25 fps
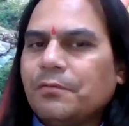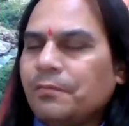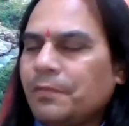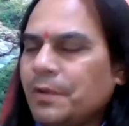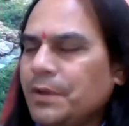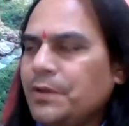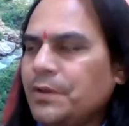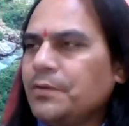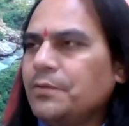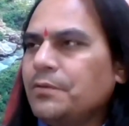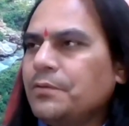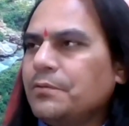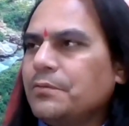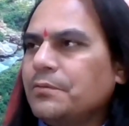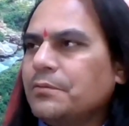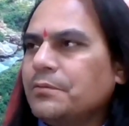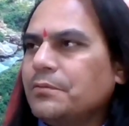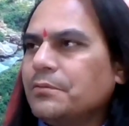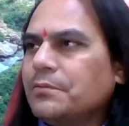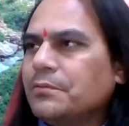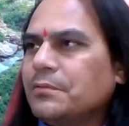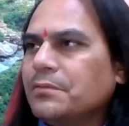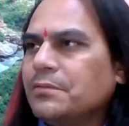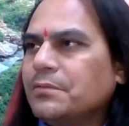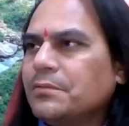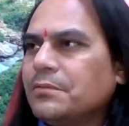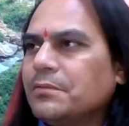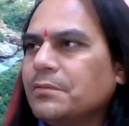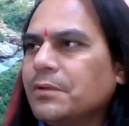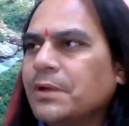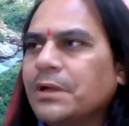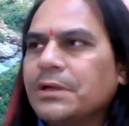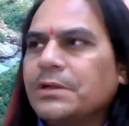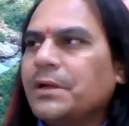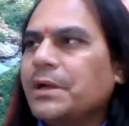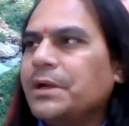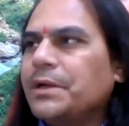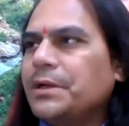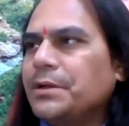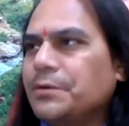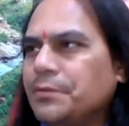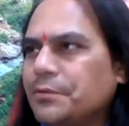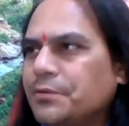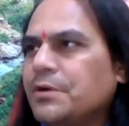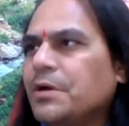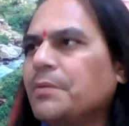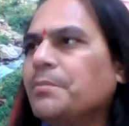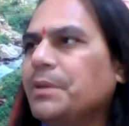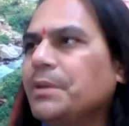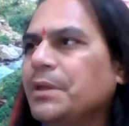when you get ready
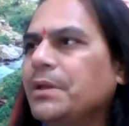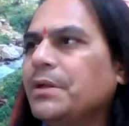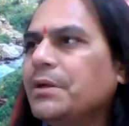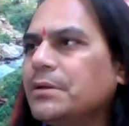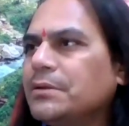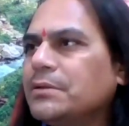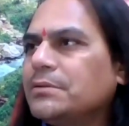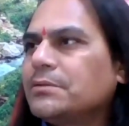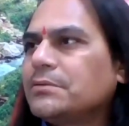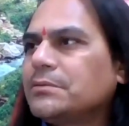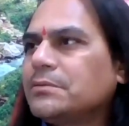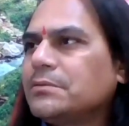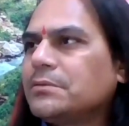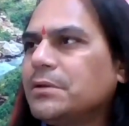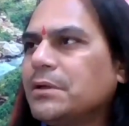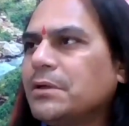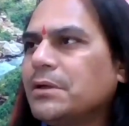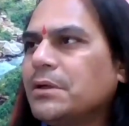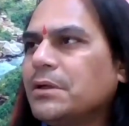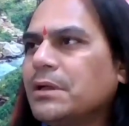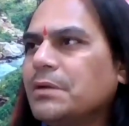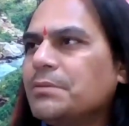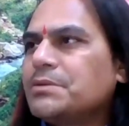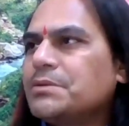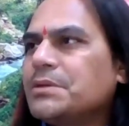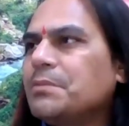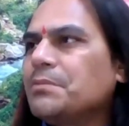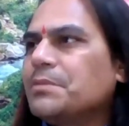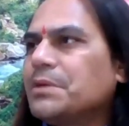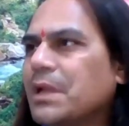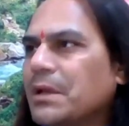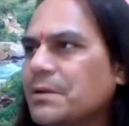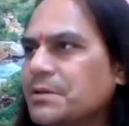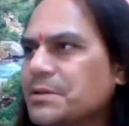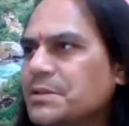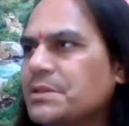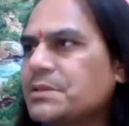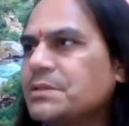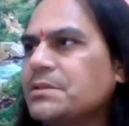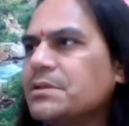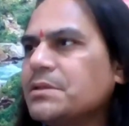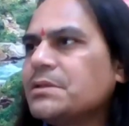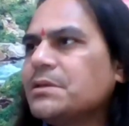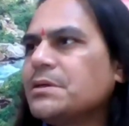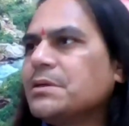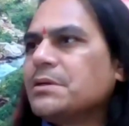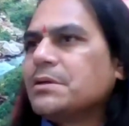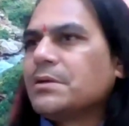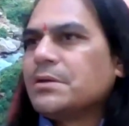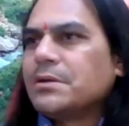to come here, sometimes
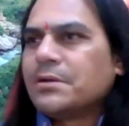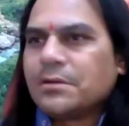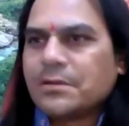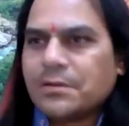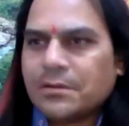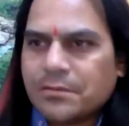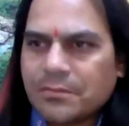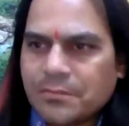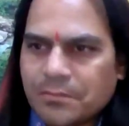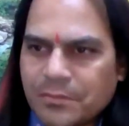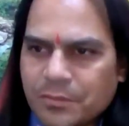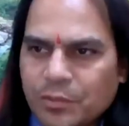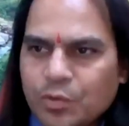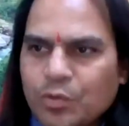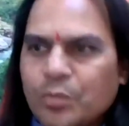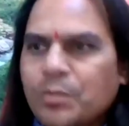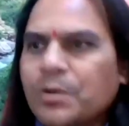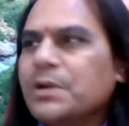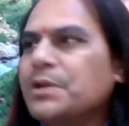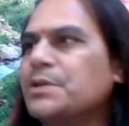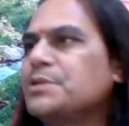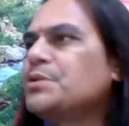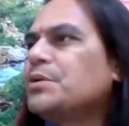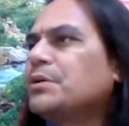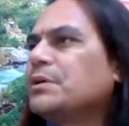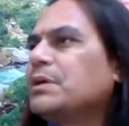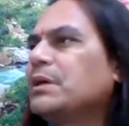Uber is